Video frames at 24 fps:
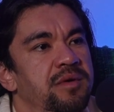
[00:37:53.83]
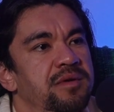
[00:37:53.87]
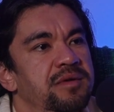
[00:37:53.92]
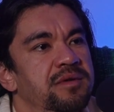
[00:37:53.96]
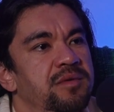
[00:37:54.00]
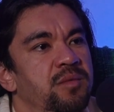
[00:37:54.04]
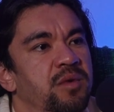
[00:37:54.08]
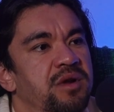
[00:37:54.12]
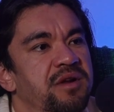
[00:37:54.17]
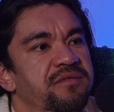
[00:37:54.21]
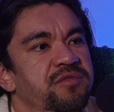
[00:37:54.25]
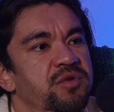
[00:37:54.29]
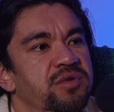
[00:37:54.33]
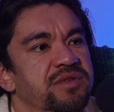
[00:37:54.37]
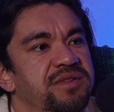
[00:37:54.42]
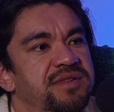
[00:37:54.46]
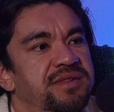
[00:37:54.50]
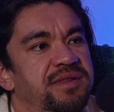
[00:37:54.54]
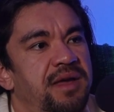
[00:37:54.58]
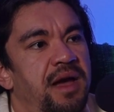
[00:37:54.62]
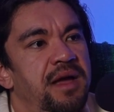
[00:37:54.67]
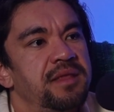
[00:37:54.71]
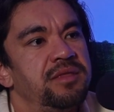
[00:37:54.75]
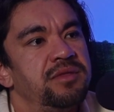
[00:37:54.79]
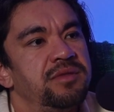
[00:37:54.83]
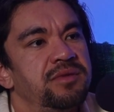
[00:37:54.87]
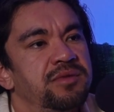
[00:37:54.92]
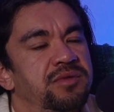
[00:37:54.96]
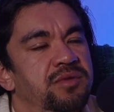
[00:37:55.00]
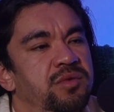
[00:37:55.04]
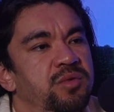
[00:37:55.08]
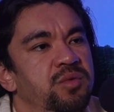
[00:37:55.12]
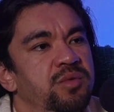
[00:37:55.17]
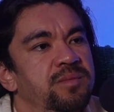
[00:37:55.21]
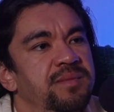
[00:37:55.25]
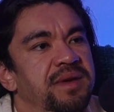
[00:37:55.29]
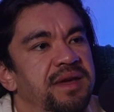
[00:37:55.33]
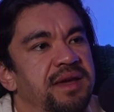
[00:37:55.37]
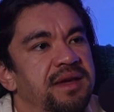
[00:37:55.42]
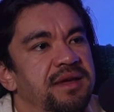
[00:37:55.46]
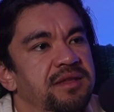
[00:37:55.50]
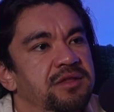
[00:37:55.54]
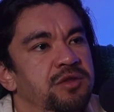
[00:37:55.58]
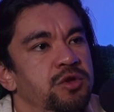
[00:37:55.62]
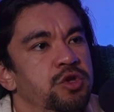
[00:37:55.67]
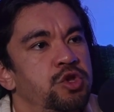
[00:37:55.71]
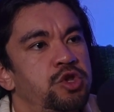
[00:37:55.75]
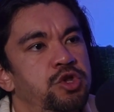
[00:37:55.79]
one of your sons to me
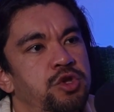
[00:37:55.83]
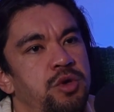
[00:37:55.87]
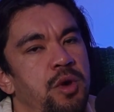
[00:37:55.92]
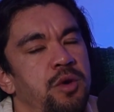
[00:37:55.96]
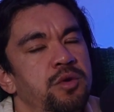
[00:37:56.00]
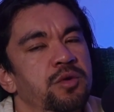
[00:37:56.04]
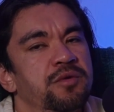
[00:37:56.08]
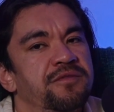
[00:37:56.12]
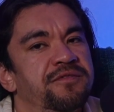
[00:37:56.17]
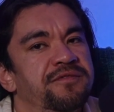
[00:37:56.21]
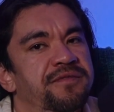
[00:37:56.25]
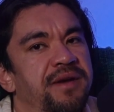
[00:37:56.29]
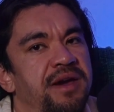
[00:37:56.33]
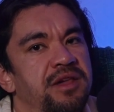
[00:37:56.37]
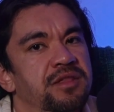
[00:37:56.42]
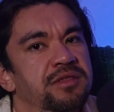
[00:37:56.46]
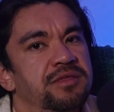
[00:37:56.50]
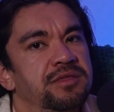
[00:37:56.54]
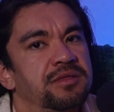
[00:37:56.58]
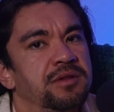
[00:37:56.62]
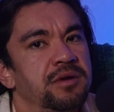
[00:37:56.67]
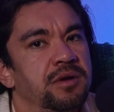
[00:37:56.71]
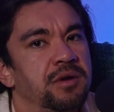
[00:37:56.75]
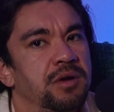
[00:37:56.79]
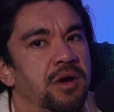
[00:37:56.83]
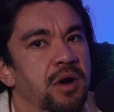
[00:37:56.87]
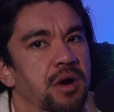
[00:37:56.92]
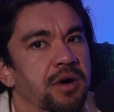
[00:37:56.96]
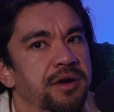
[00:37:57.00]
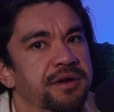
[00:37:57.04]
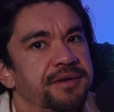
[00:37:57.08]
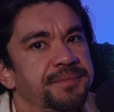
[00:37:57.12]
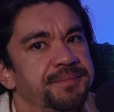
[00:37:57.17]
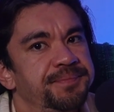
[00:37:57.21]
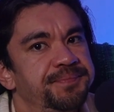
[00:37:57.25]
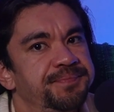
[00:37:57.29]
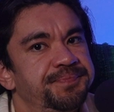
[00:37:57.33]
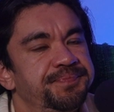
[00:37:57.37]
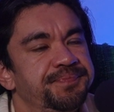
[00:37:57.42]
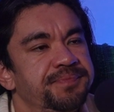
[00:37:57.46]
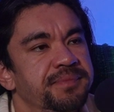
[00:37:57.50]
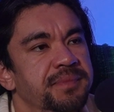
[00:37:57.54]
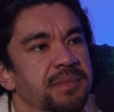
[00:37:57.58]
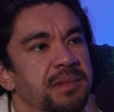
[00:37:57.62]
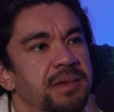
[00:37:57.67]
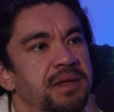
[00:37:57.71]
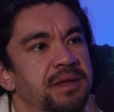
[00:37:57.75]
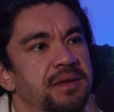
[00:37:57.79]
to show your faith to God.
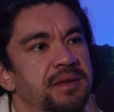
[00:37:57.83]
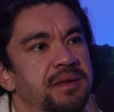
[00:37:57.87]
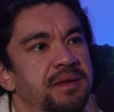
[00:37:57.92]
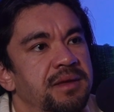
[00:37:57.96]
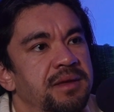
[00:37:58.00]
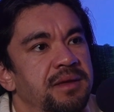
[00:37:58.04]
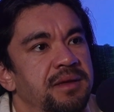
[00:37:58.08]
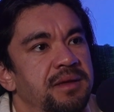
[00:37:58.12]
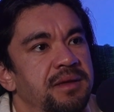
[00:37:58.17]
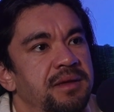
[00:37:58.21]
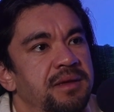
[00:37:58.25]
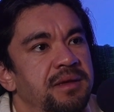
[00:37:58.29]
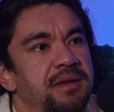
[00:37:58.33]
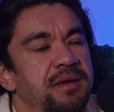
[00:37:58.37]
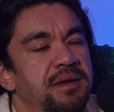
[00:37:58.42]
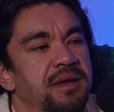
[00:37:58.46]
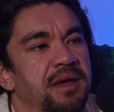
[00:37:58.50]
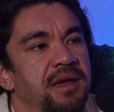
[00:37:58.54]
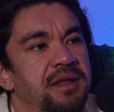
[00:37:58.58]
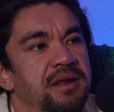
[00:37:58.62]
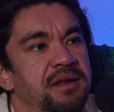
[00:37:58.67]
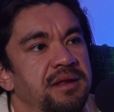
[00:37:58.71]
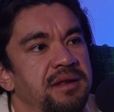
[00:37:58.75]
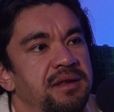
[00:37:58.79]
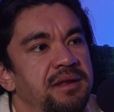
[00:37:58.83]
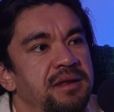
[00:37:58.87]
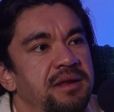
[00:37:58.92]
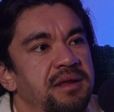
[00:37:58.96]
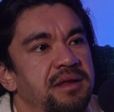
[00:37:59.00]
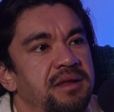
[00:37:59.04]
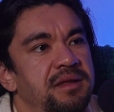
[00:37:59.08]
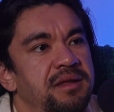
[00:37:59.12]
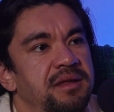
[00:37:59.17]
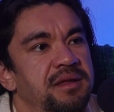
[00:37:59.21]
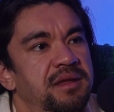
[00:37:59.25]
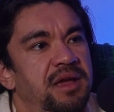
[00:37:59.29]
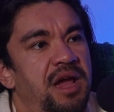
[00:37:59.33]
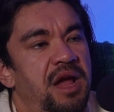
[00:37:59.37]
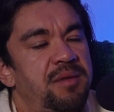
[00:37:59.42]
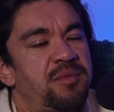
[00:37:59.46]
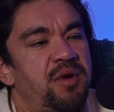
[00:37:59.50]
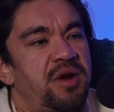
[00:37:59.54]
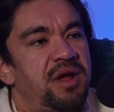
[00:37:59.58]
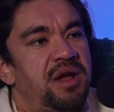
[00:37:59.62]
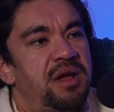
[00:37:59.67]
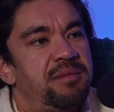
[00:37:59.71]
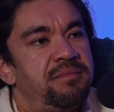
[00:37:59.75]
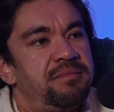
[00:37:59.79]
And
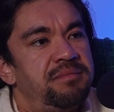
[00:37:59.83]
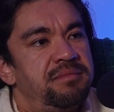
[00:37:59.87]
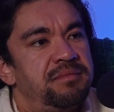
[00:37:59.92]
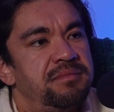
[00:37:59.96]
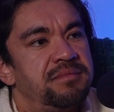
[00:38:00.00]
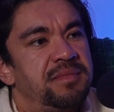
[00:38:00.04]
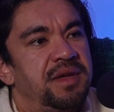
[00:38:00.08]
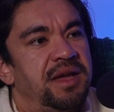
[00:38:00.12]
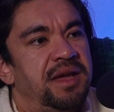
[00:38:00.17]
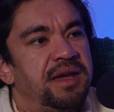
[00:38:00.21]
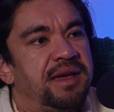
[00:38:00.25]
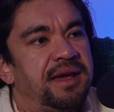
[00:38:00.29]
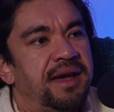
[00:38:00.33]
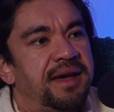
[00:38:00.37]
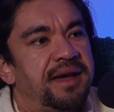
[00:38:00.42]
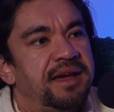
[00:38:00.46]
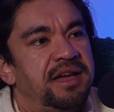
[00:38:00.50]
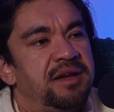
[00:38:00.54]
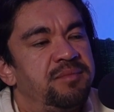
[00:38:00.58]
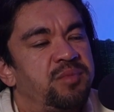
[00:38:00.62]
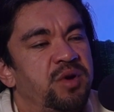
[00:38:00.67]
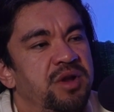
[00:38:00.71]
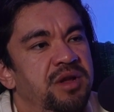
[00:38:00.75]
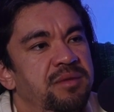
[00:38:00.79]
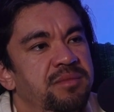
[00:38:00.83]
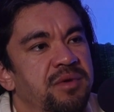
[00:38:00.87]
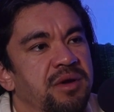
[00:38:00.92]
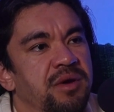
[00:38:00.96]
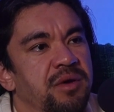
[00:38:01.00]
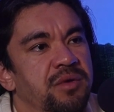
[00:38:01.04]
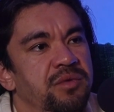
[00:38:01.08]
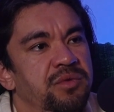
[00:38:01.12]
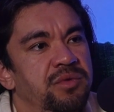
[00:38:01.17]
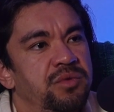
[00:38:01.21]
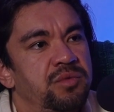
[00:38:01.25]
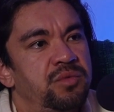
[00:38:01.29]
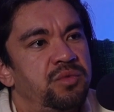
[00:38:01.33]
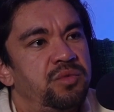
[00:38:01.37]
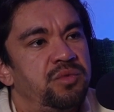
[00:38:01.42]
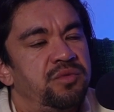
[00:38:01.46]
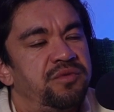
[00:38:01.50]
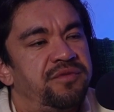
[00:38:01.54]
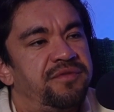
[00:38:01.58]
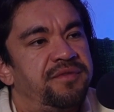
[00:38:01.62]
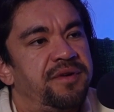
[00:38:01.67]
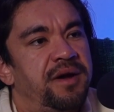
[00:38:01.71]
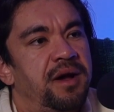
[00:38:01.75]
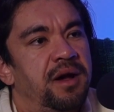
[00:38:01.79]
Abraham, aka Ibrahim, goes, "Ooh,
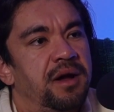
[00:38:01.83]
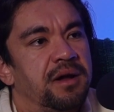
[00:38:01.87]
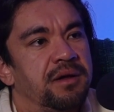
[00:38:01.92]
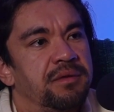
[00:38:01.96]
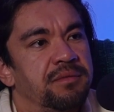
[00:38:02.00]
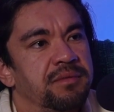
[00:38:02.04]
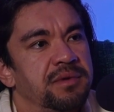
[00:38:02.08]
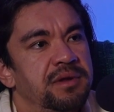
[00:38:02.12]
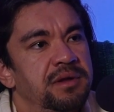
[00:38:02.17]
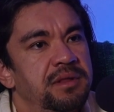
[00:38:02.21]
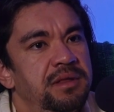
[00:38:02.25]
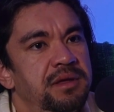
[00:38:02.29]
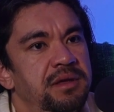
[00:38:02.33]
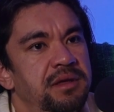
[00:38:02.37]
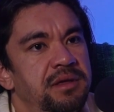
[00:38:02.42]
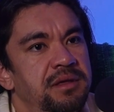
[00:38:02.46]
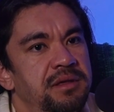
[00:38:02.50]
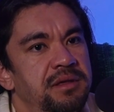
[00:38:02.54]
fuck, really?